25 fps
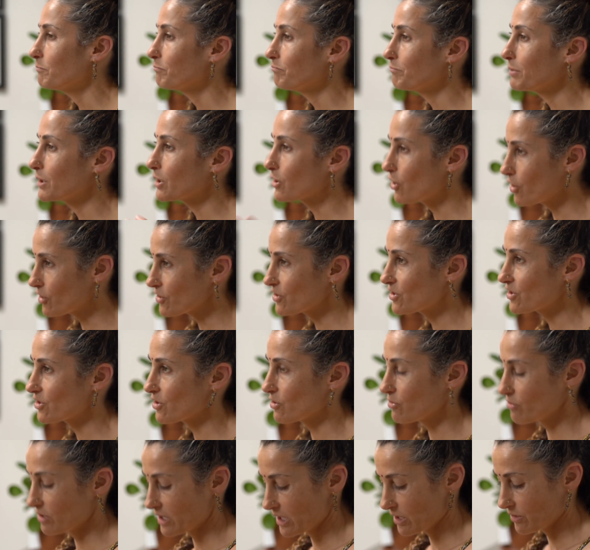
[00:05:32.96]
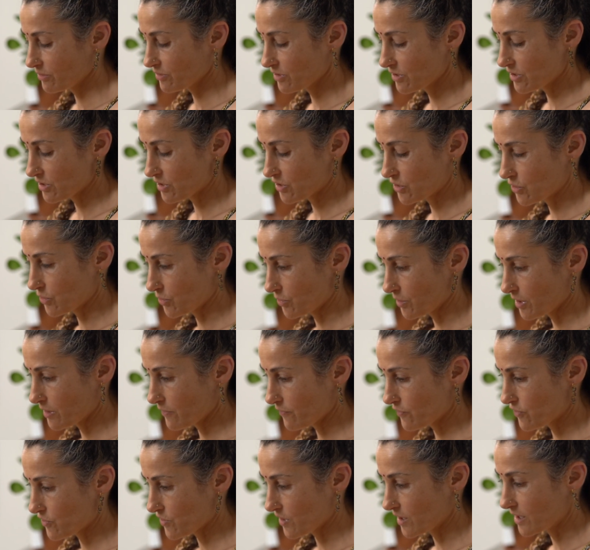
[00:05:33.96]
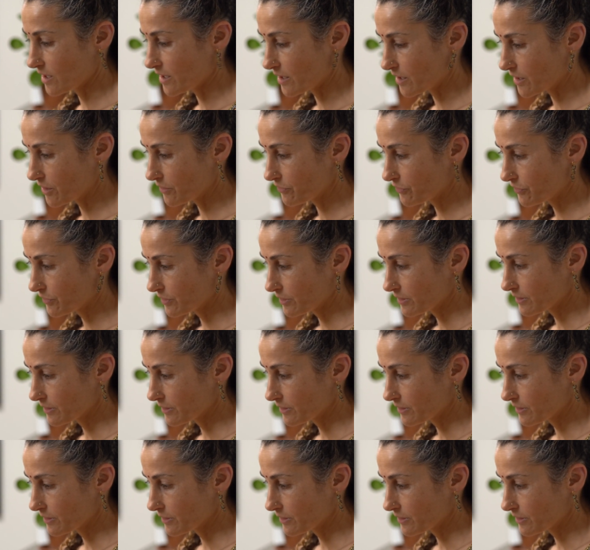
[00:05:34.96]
Because salt tells the story of drive,